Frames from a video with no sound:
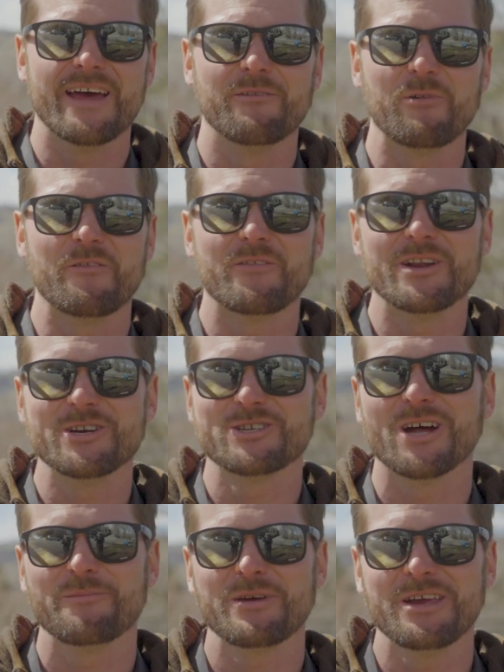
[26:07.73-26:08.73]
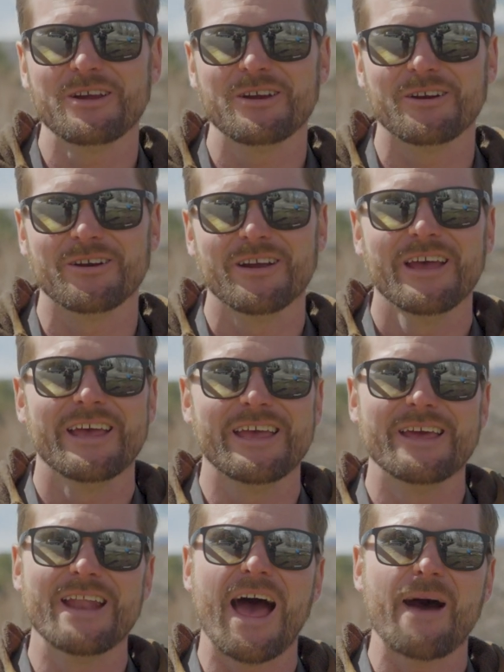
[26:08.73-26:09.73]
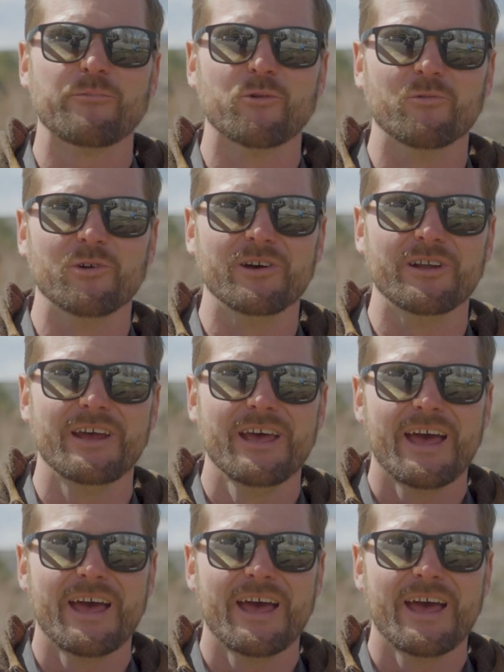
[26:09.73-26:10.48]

then we finished up here in Applewood